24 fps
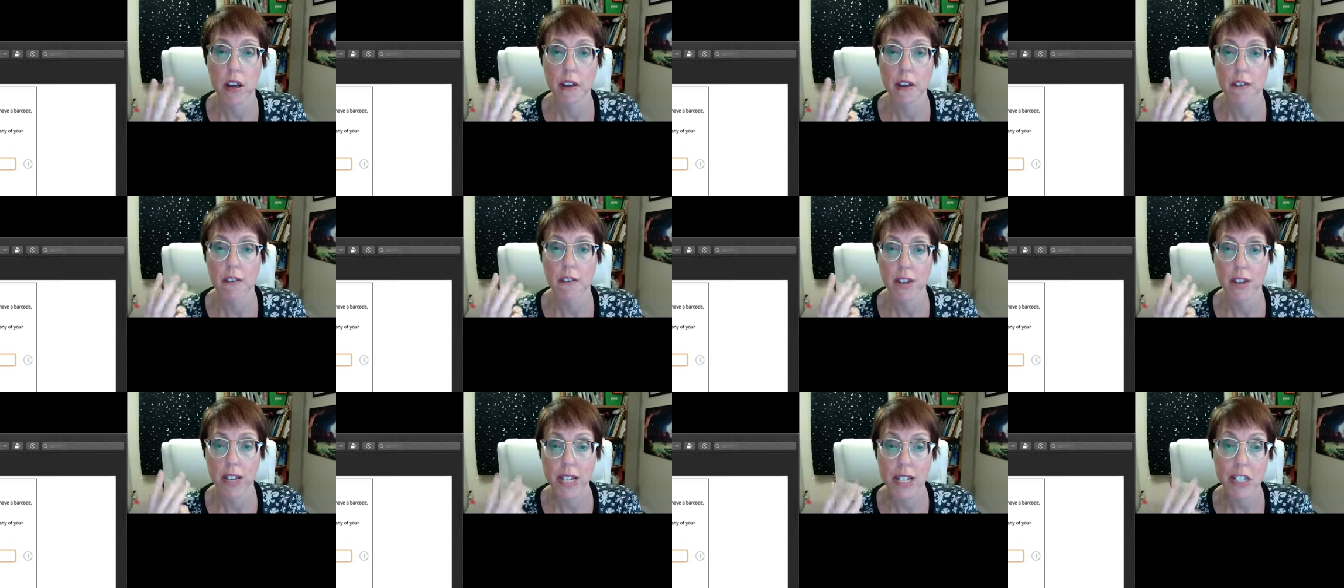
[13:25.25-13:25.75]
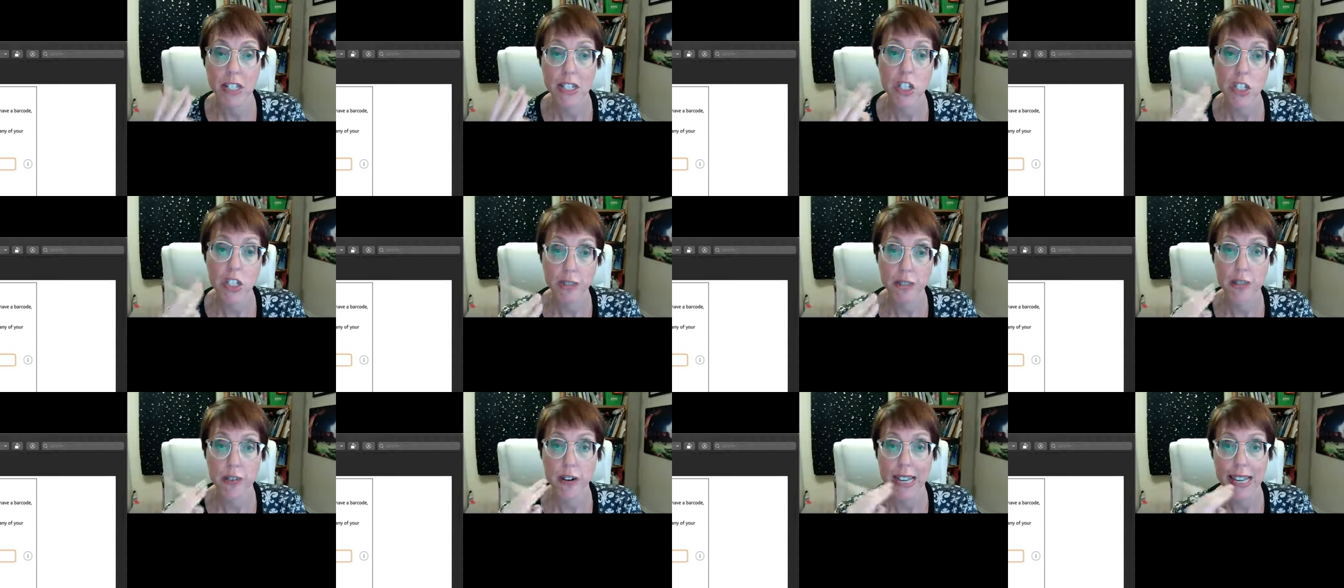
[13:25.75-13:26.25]
for each
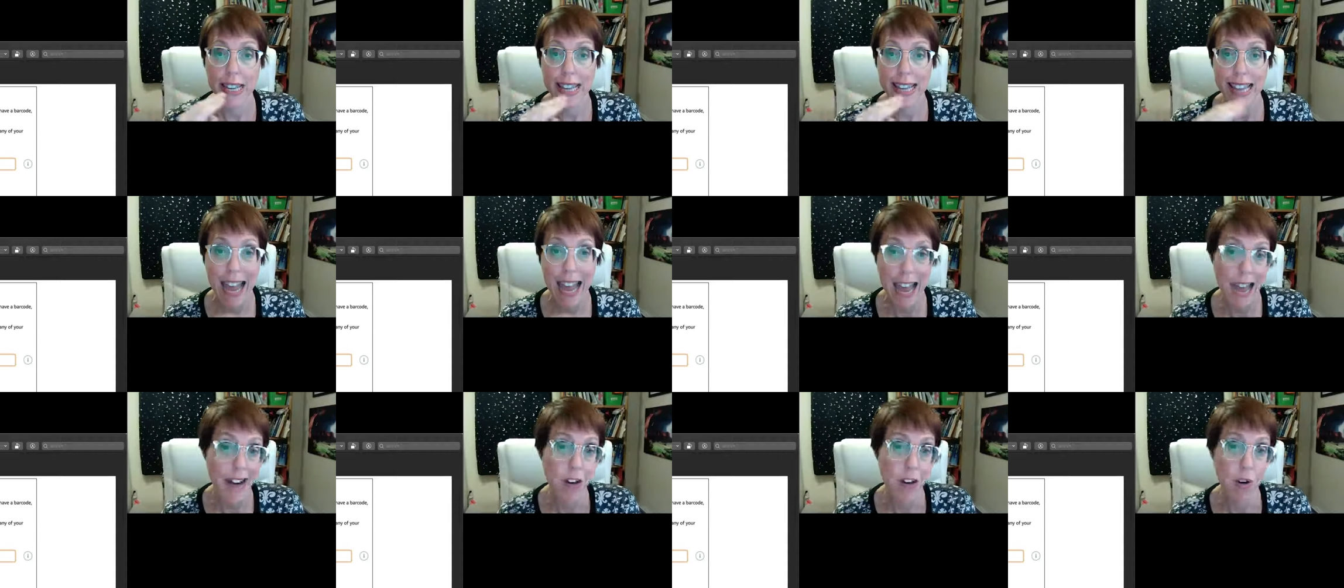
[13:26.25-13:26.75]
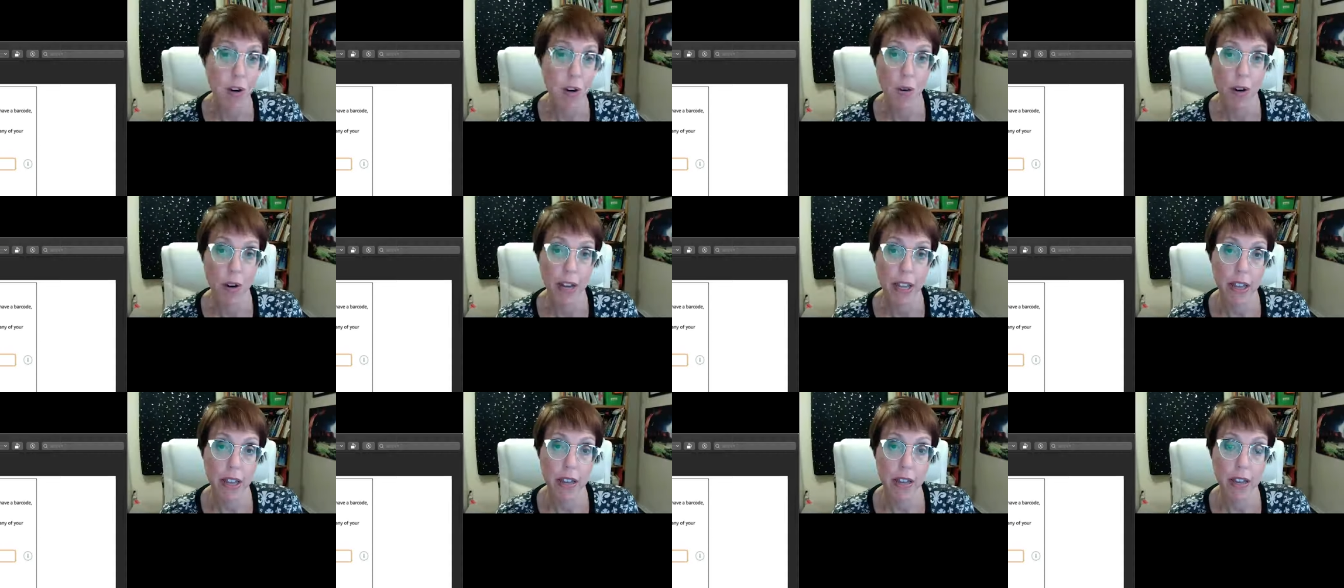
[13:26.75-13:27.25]
different
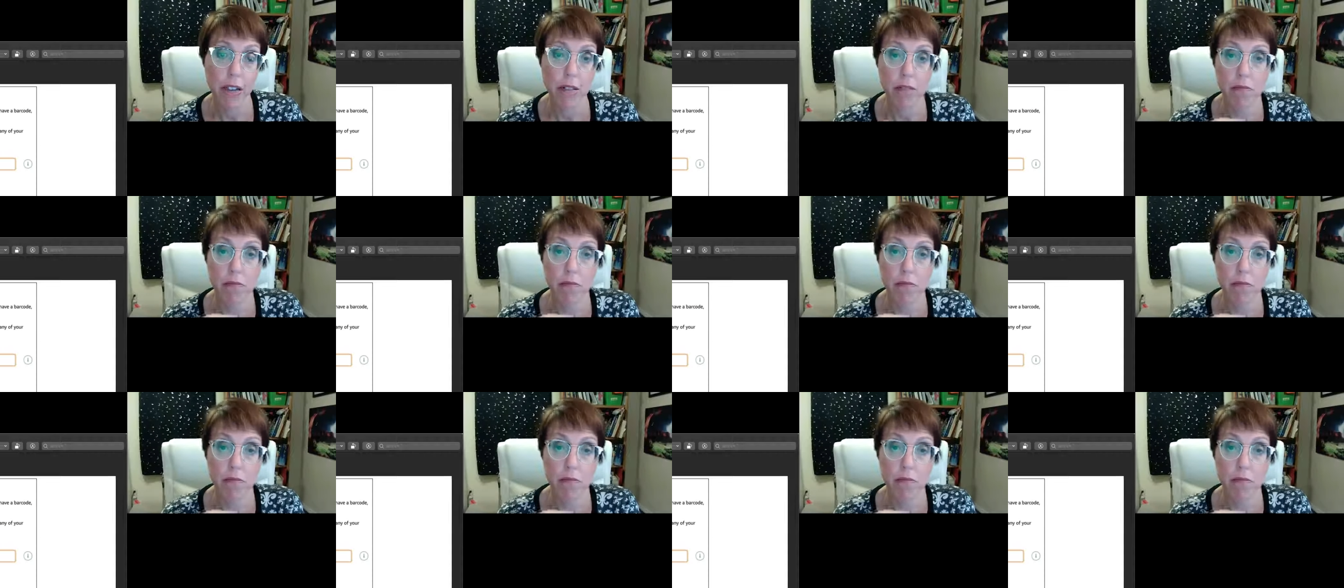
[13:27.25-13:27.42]
category.